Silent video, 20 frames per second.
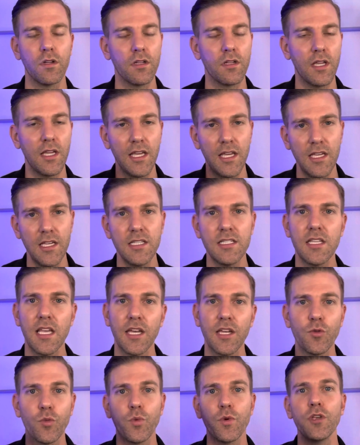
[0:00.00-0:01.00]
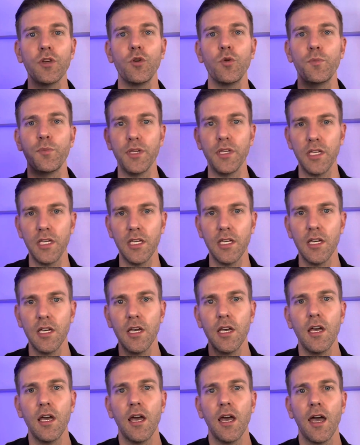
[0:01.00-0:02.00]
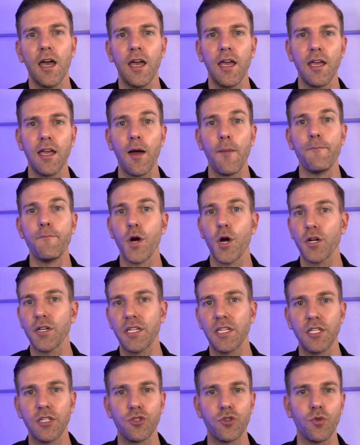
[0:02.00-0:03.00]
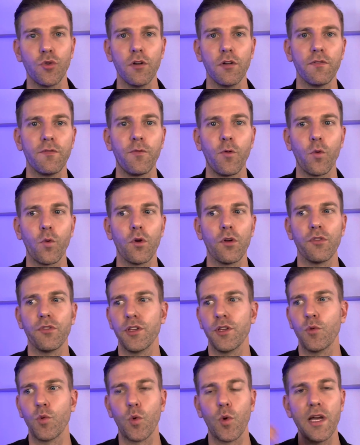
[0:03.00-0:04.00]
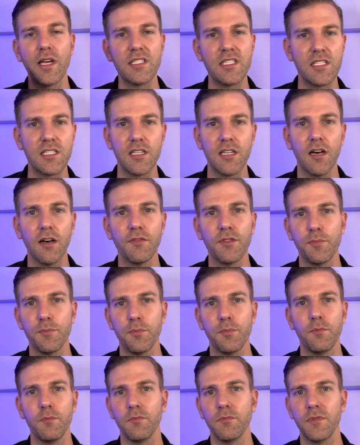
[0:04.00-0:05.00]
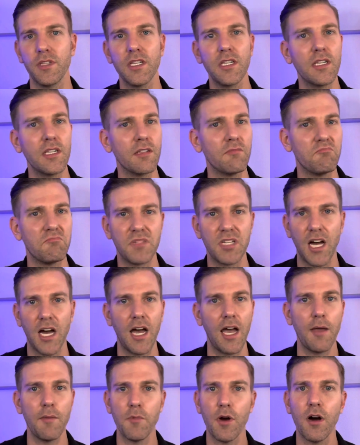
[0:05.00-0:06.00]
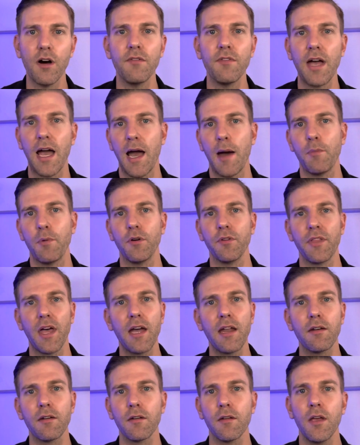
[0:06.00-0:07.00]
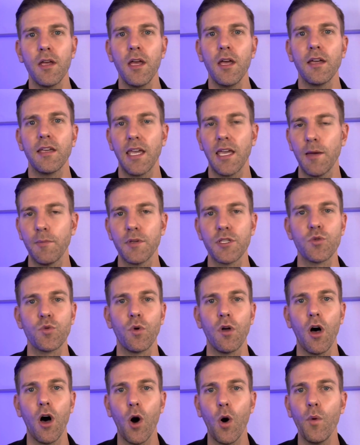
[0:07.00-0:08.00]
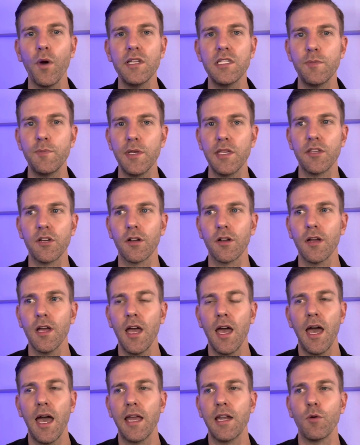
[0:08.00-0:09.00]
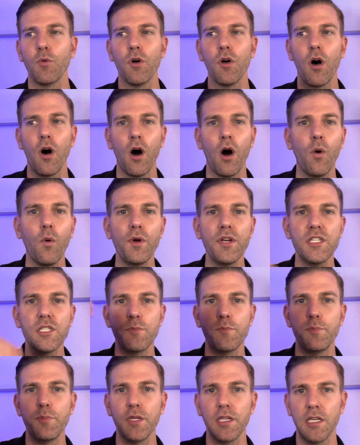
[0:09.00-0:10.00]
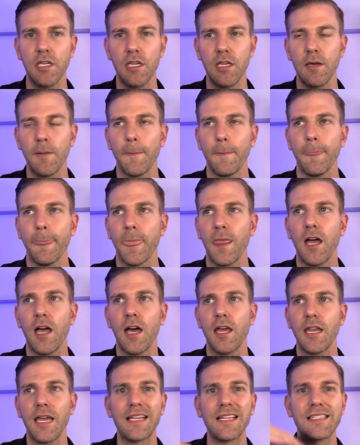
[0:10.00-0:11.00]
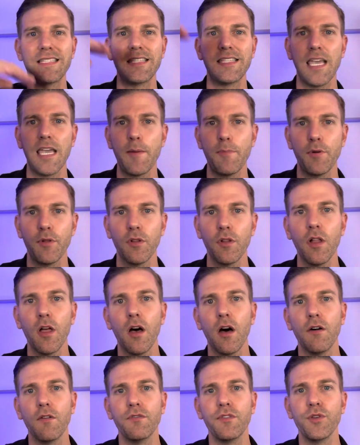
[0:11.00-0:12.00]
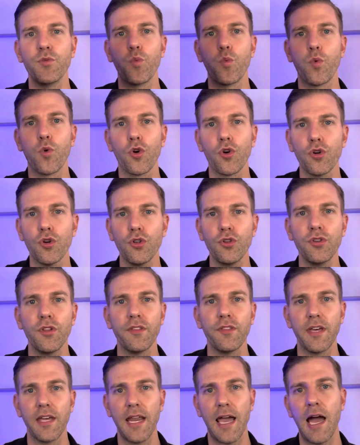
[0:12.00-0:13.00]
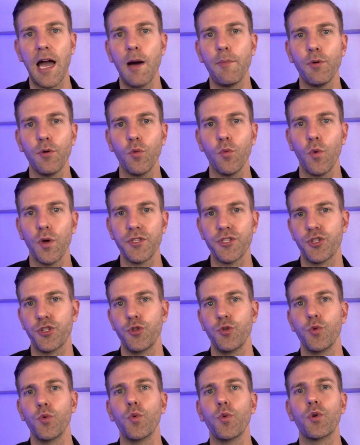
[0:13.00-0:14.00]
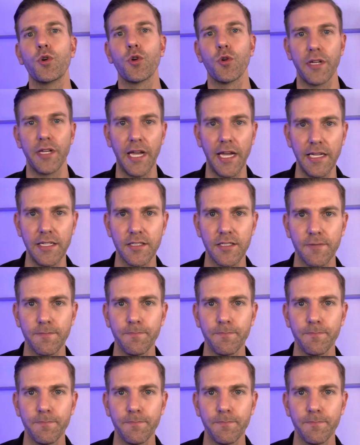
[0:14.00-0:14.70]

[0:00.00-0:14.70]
and will be a marketing tool for the rest of the time of Apple. That campus will always be there, and it will always be an example of the world that Apple wants to create,